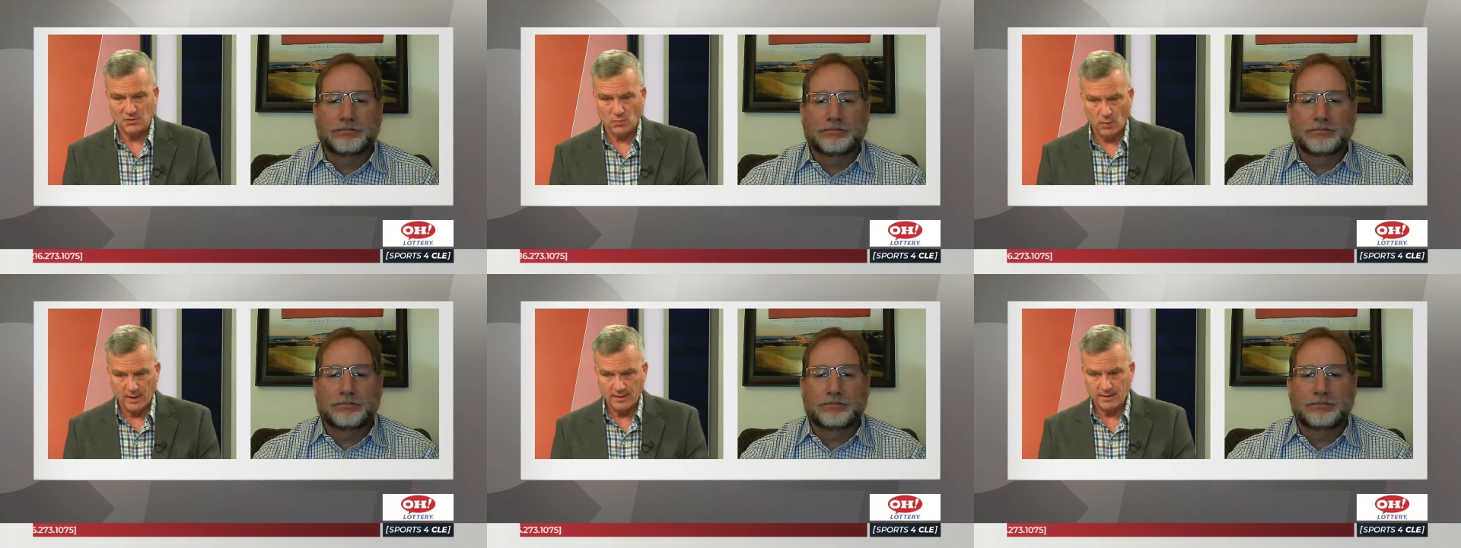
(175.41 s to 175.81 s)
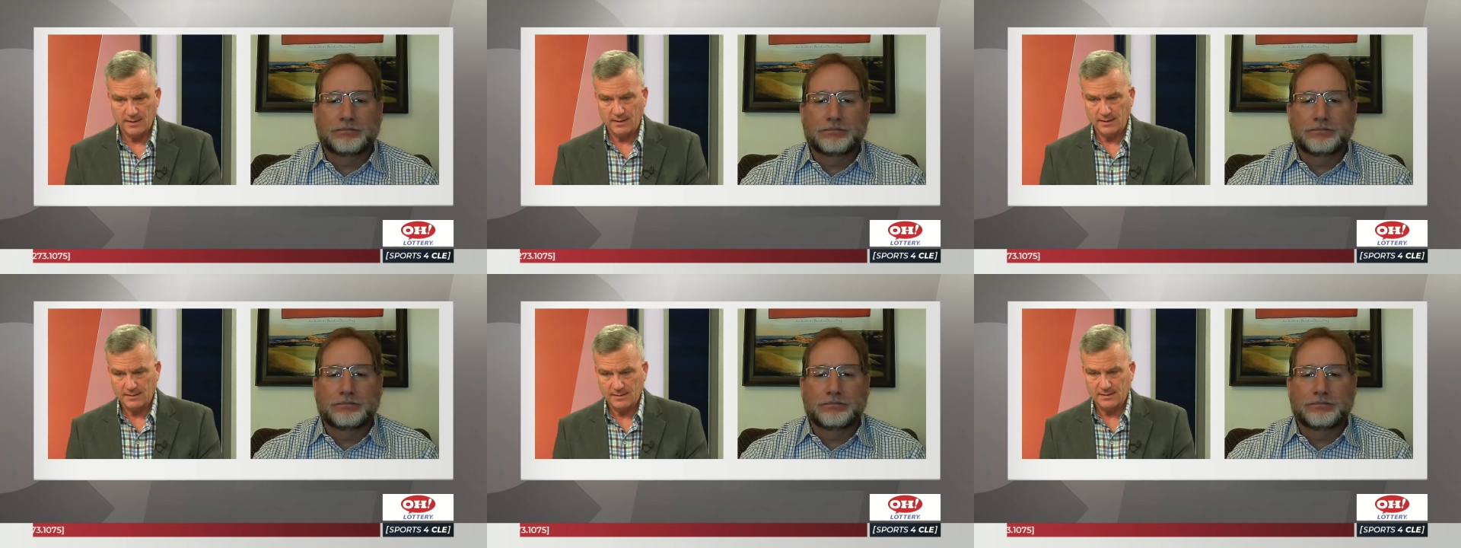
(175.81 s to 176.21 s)
Speaker 1: with it.
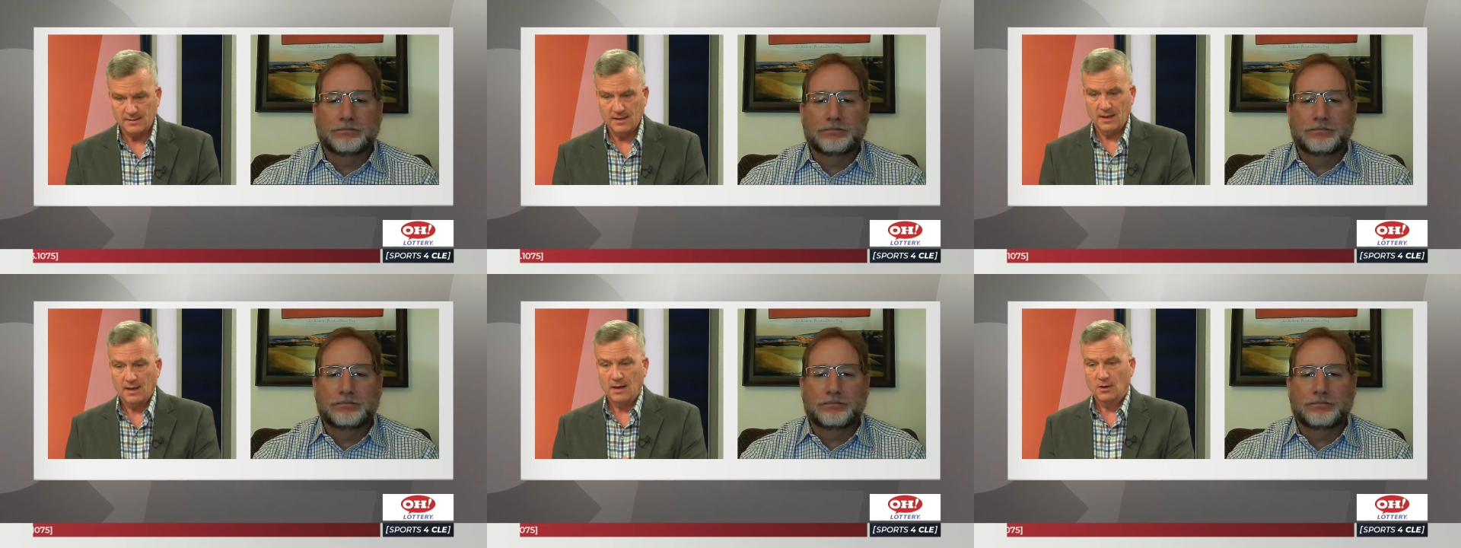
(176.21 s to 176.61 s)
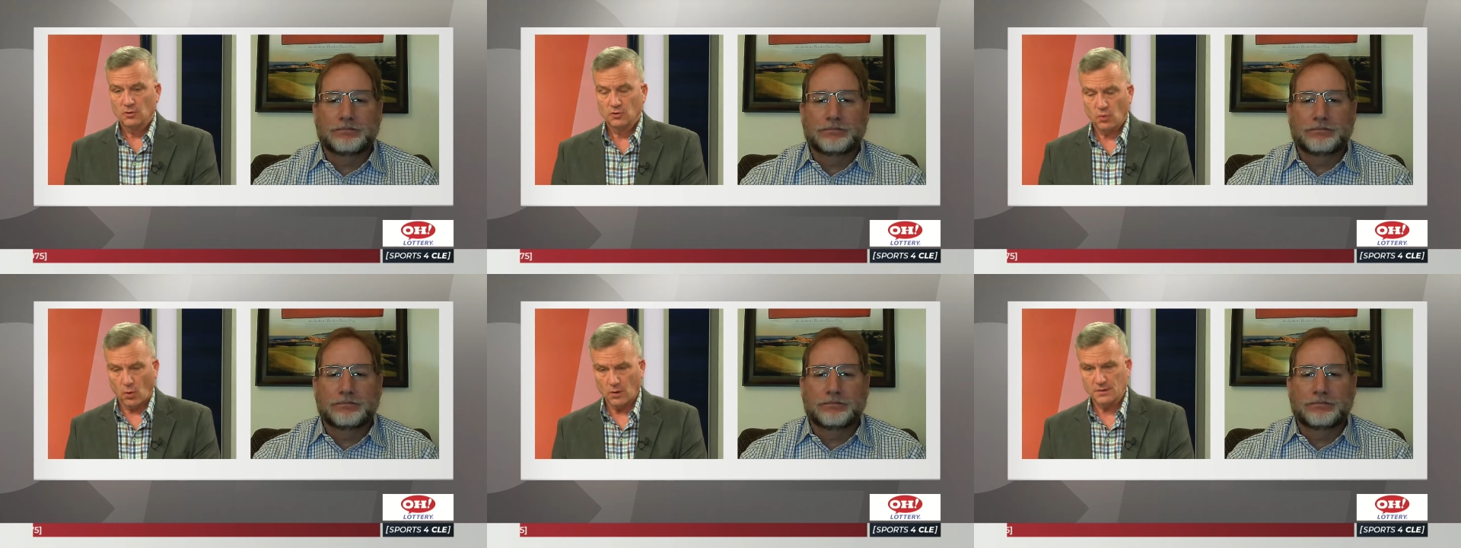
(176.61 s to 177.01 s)
It's
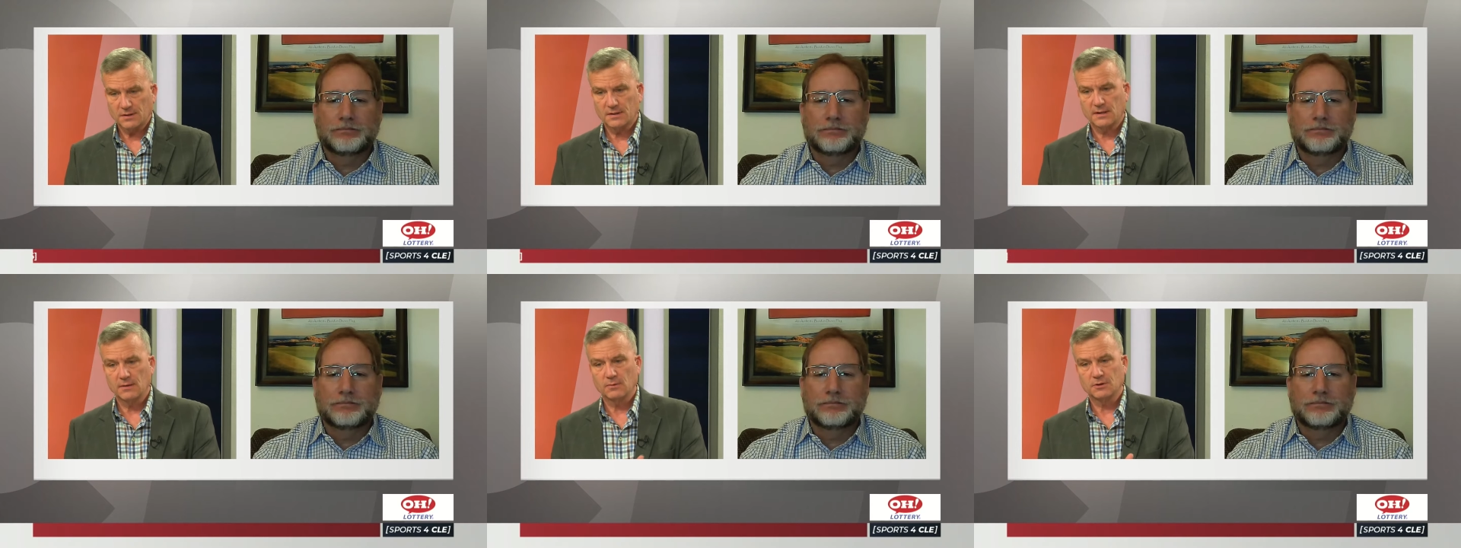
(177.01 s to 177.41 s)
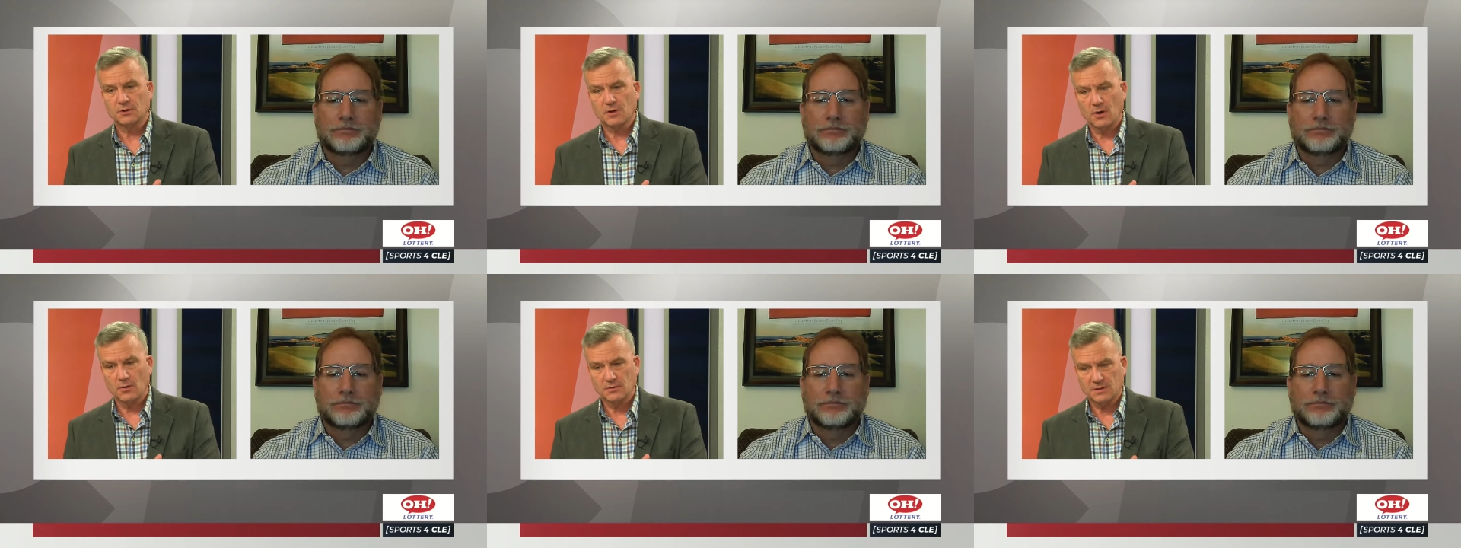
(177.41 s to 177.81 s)
Dorsey, which
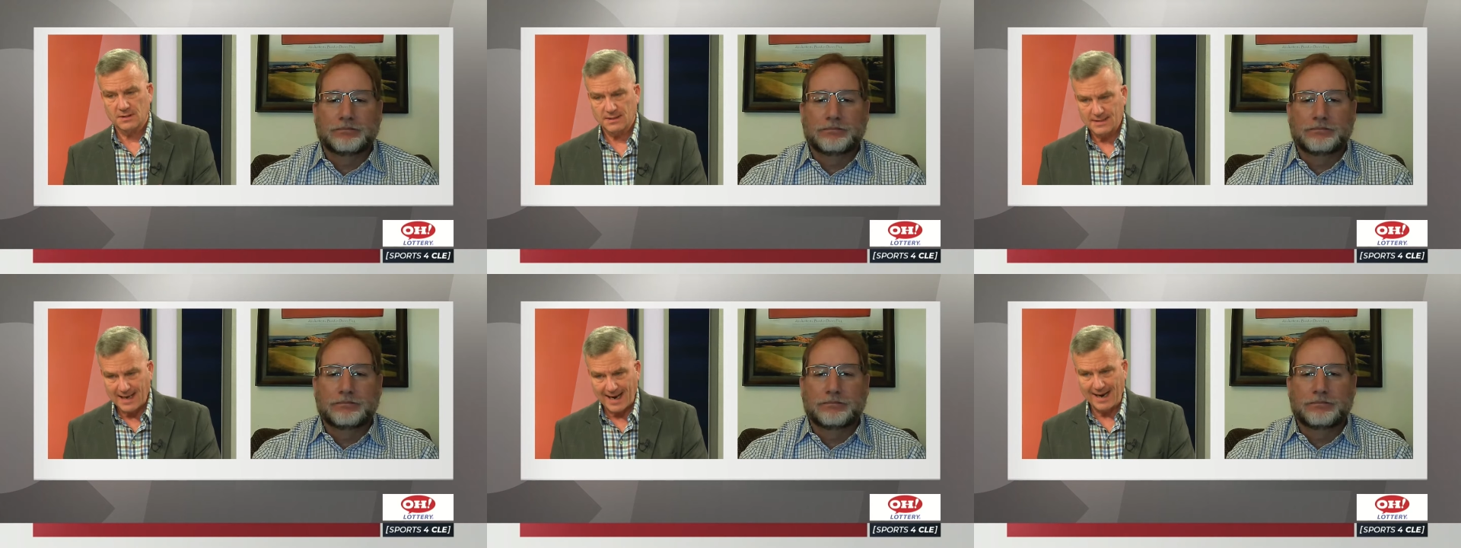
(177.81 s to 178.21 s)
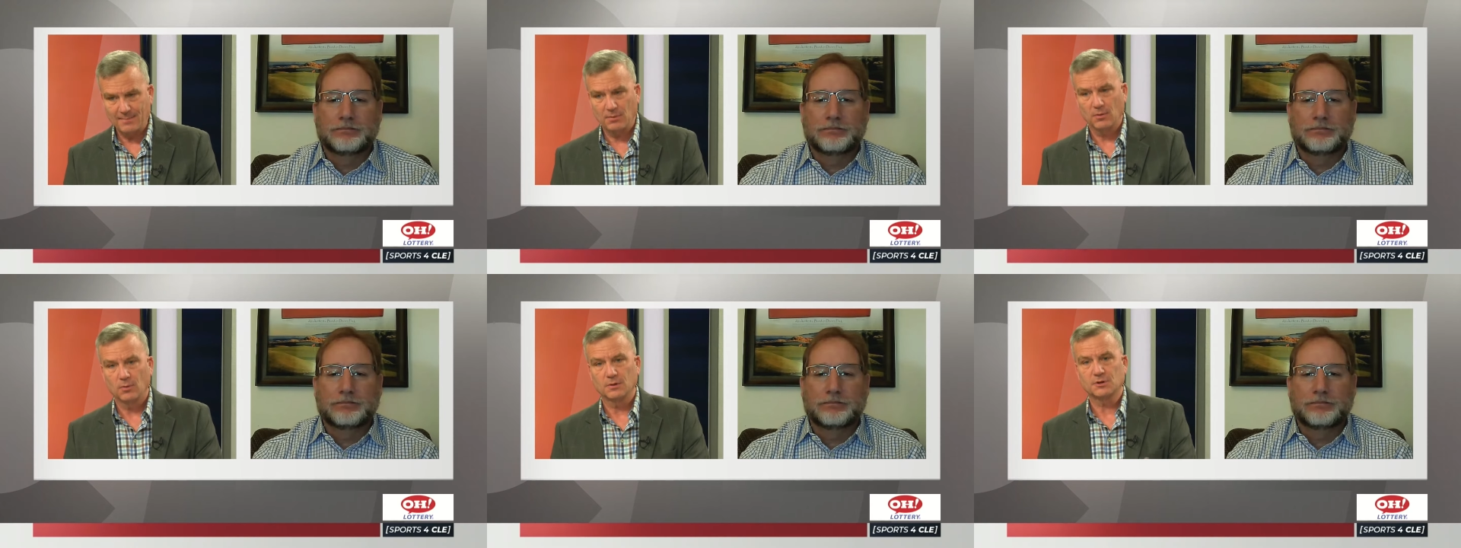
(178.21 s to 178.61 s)
goes to Dable,
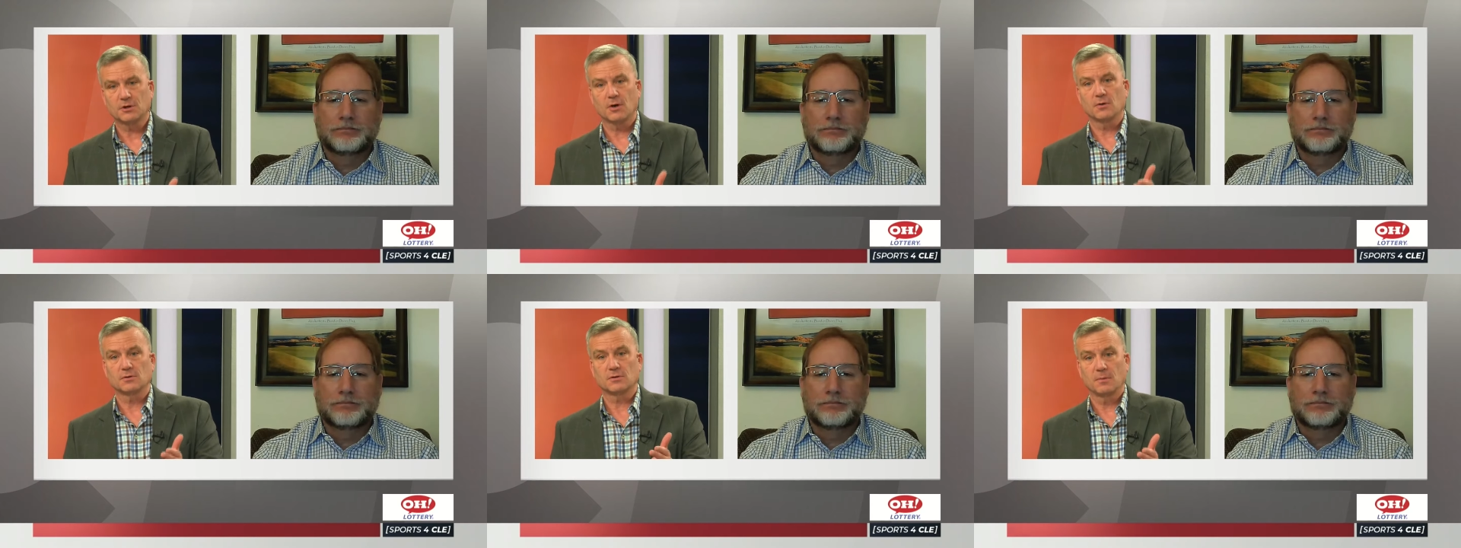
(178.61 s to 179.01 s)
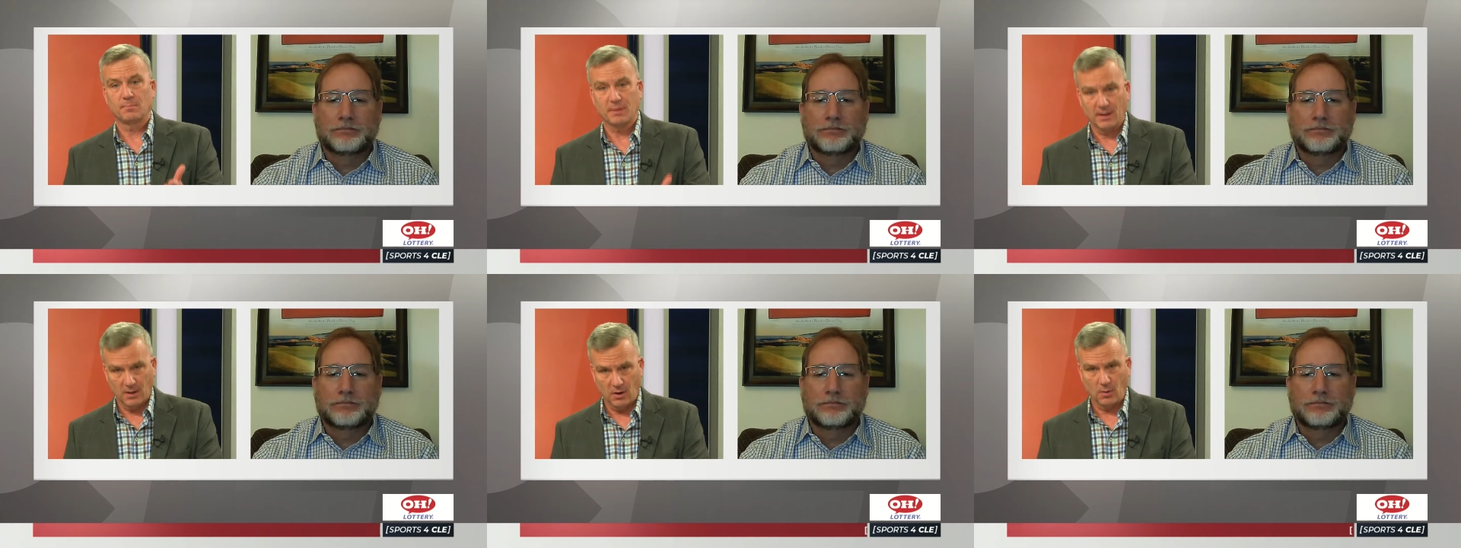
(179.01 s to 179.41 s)
which goes to Bill
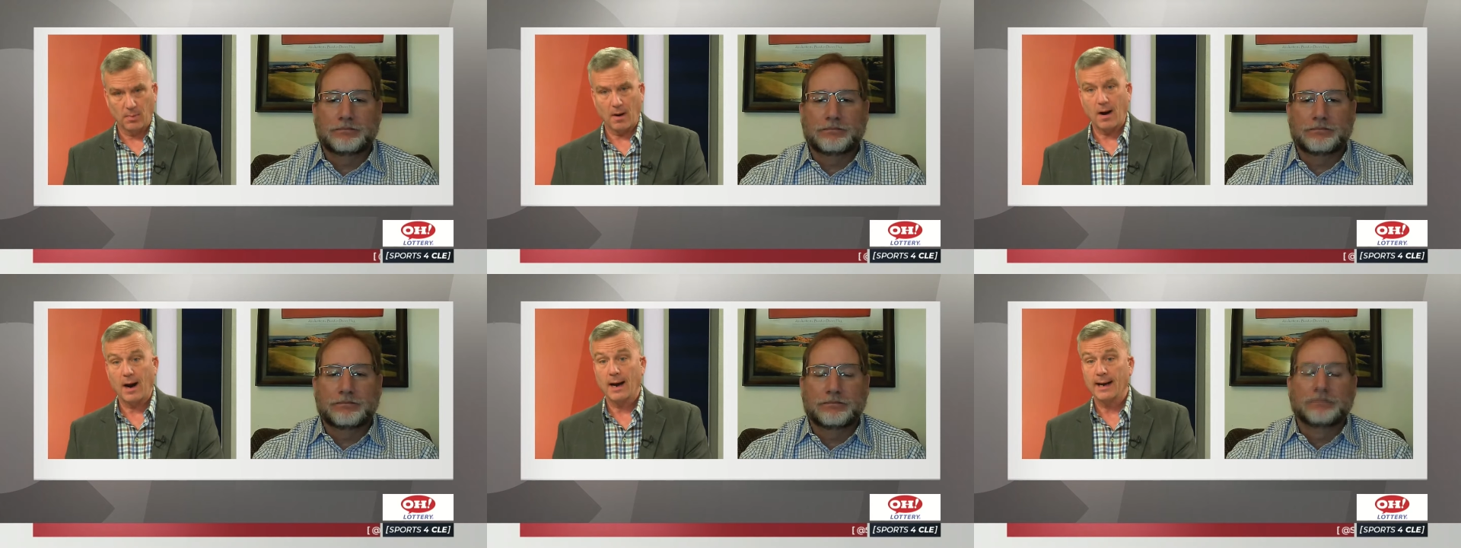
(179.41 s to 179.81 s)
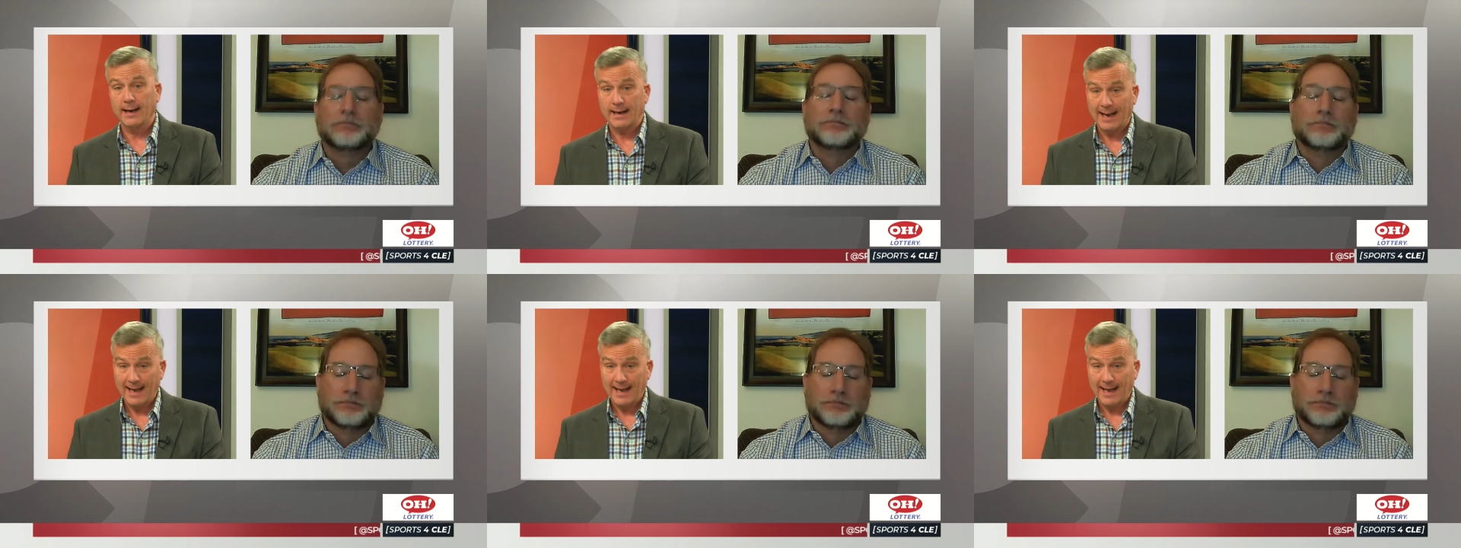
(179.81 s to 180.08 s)
O'Brien.